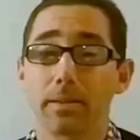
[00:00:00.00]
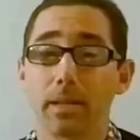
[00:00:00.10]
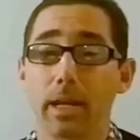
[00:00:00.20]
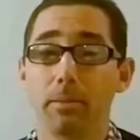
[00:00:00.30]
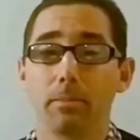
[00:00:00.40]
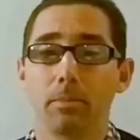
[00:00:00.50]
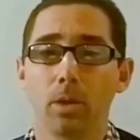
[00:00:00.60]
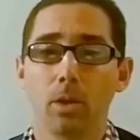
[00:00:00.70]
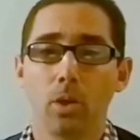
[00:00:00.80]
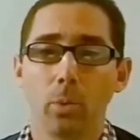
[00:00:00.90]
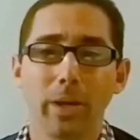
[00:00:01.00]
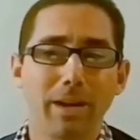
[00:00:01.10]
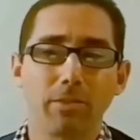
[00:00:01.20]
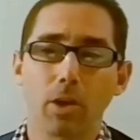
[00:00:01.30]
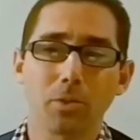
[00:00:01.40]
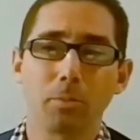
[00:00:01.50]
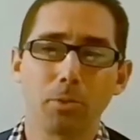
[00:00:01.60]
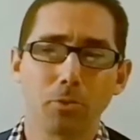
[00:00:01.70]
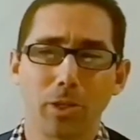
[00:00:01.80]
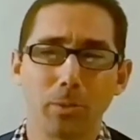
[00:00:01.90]
As land, we have
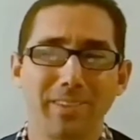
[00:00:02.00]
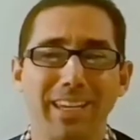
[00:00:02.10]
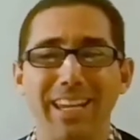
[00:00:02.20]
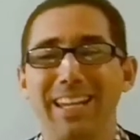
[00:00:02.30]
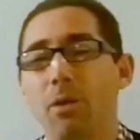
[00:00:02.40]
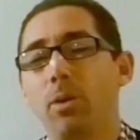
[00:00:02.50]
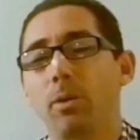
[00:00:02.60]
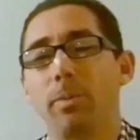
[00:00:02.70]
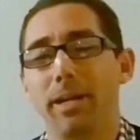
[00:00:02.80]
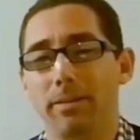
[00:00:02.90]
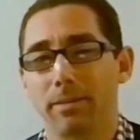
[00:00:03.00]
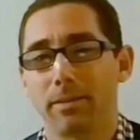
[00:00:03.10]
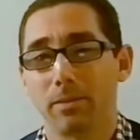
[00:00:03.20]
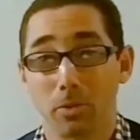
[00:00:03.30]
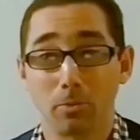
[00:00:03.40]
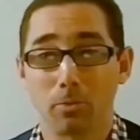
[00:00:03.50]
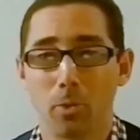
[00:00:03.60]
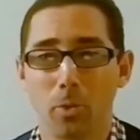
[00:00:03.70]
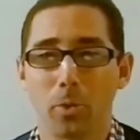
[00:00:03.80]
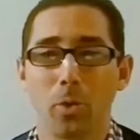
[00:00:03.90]
customer service in our veins.
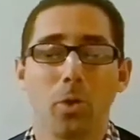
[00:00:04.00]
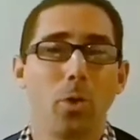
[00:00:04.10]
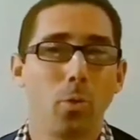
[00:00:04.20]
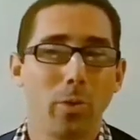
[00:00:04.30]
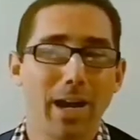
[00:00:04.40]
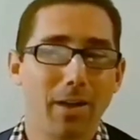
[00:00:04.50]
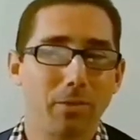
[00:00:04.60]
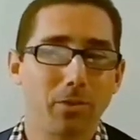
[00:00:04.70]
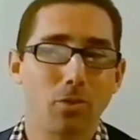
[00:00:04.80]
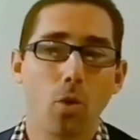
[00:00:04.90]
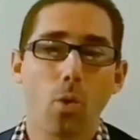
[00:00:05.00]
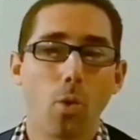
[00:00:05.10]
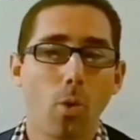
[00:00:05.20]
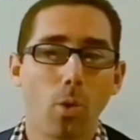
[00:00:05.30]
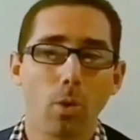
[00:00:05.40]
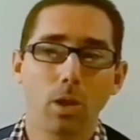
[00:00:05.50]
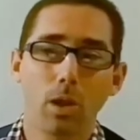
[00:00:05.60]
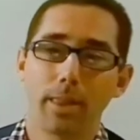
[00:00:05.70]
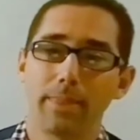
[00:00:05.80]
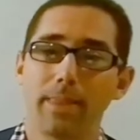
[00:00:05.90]
Therefore, we address
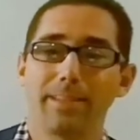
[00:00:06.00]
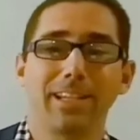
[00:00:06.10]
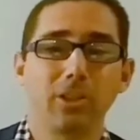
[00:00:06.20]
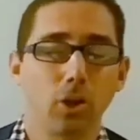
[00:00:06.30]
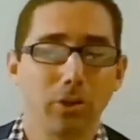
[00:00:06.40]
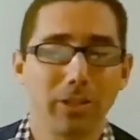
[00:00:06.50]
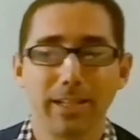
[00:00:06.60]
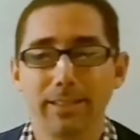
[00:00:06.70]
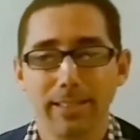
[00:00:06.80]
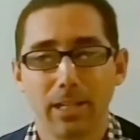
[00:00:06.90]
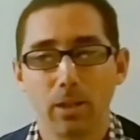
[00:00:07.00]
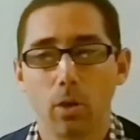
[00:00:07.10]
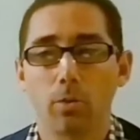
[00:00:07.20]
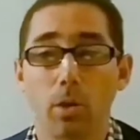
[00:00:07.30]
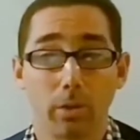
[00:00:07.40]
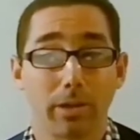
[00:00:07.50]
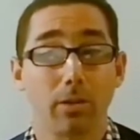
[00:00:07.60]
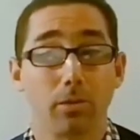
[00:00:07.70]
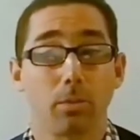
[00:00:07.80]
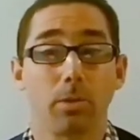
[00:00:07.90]
all the technological needs of our
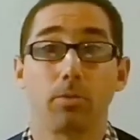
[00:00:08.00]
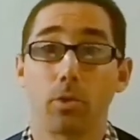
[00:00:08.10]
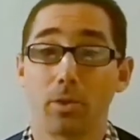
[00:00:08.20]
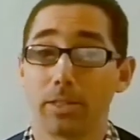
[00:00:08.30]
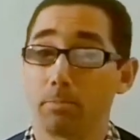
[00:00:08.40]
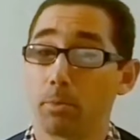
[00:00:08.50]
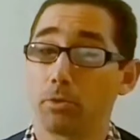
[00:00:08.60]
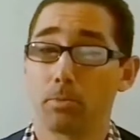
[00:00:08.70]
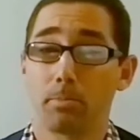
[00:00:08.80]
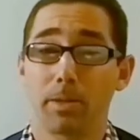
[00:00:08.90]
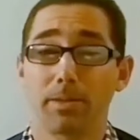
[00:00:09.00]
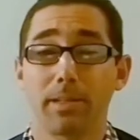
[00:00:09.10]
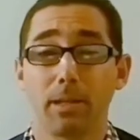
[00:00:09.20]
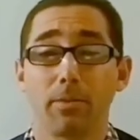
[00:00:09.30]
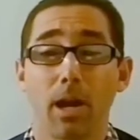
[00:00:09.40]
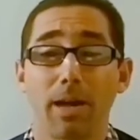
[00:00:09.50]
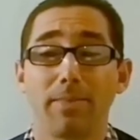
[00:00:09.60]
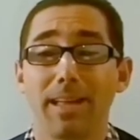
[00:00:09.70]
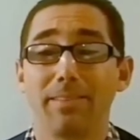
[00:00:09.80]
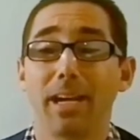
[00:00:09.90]
customer from the perspective
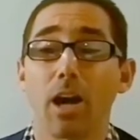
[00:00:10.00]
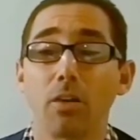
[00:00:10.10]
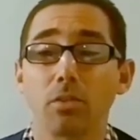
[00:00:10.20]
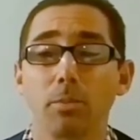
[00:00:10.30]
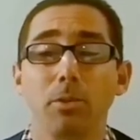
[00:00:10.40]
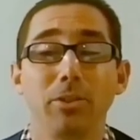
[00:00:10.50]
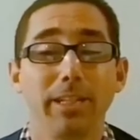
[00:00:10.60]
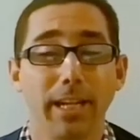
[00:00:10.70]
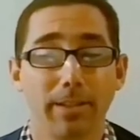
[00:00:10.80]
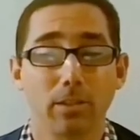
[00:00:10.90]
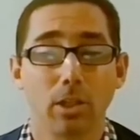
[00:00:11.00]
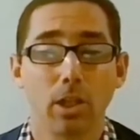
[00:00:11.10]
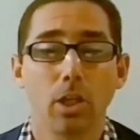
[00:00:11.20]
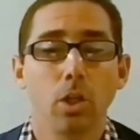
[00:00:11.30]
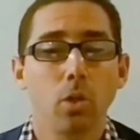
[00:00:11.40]
that the customer needs